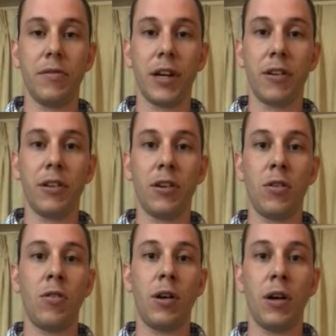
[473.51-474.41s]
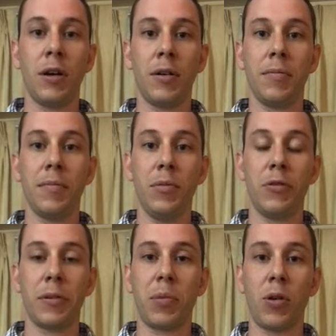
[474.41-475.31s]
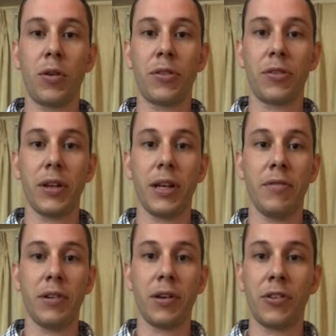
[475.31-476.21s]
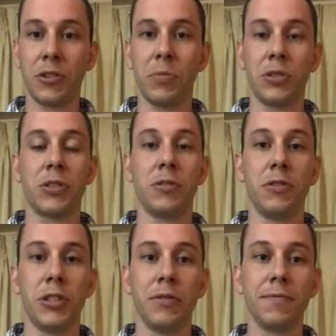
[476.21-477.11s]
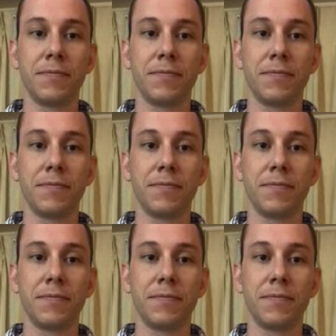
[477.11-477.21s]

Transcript: Very low moving parts and a very simple solution.